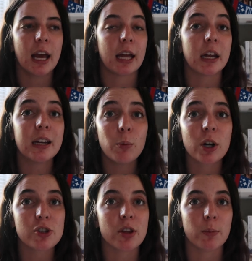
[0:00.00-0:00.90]
and I didn't
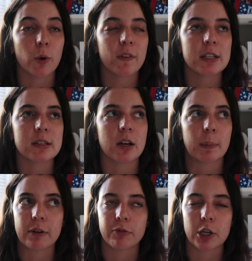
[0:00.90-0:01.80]
watch the movies until
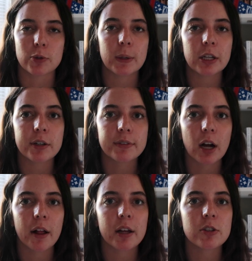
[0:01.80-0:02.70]
my freshman year of
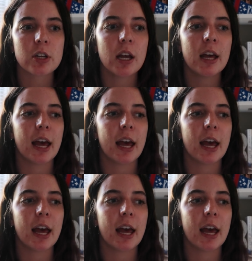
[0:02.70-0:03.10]
college.